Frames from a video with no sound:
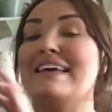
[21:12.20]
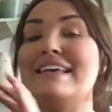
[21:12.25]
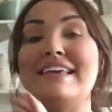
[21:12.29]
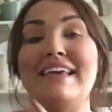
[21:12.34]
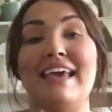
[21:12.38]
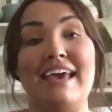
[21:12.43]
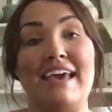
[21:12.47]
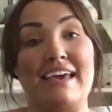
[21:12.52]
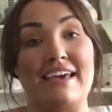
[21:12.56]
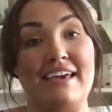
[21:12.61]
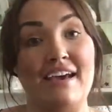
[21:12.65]

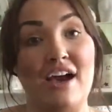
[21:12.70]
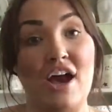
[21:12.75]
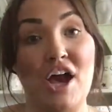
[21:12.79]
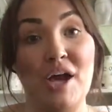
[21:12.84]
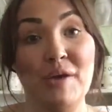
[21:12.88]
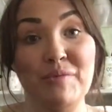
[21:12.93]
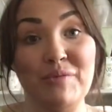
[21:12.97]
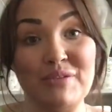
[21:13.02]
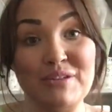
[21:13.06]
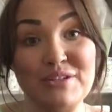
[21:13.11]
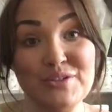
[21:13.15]
yeah, I
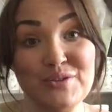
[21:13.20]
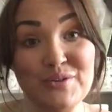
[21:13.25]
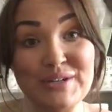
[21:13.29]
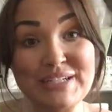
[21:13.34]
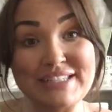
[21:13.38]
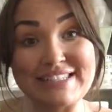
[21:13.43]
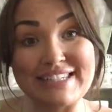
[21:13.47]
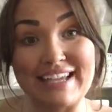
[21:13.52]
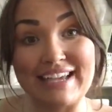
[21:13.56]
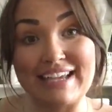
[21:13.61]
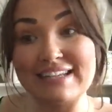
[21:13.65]
hope you
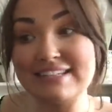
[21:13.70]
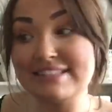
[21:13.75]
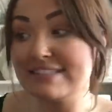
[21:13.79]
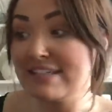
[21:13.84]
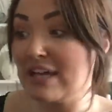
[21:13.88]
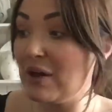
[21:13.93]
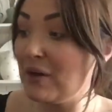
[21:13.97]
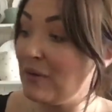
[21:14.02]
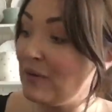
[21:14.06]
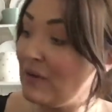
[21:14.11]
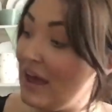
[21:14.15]
enjoyed it.
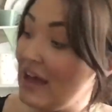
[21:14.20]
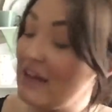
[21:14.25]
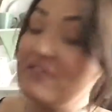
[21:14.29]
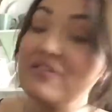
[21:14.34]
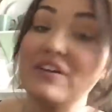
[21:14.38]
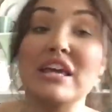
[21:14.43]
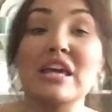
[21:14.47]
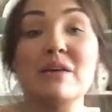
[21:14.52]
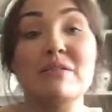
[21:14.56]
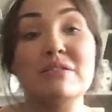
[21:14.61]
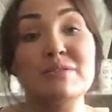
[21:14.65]
So, and
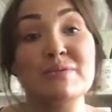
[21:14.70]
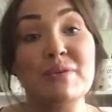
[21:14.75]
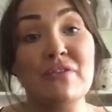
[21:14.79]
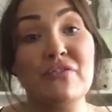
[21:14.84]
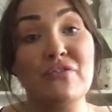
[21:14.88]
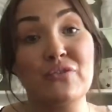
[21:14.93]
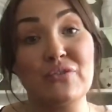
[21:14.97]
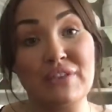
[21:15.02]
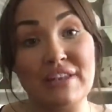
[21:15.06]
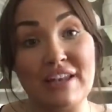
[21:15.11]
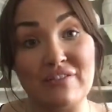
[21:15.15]
thank you as well
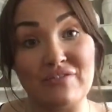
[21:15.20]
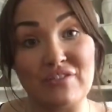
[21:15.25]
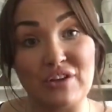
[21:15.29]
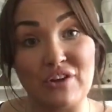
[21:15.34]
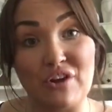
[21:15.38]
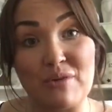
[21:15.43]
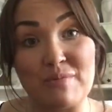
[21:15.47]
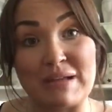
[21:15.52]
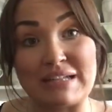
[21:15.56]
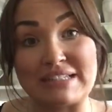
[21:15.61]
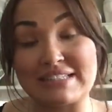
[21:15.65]
for all the lovely
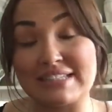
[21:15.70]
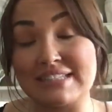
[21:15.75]
comments.